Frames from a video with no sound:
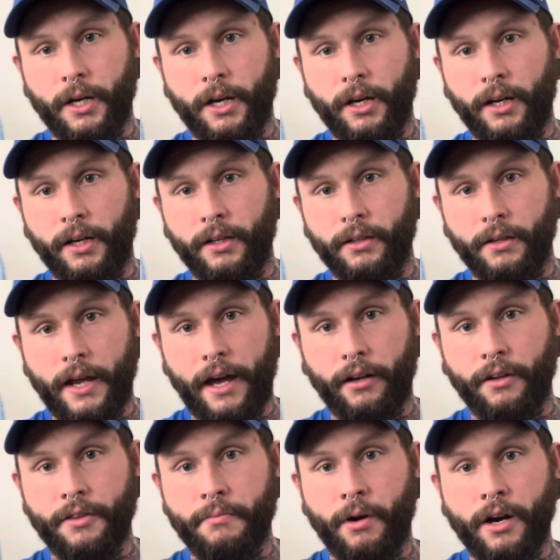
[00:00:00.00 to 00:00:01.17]
out
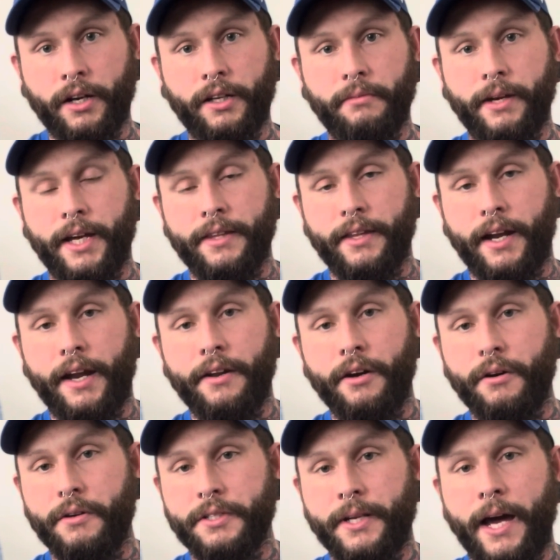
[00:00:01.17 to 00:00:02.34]
on the market, man, that I
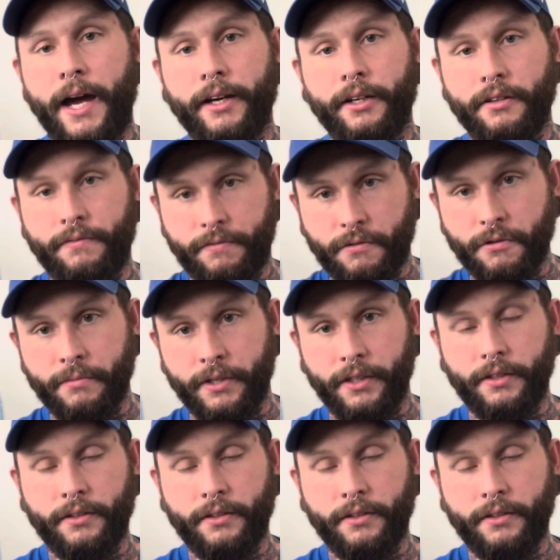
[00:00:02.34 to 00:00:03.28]
know is not good for me,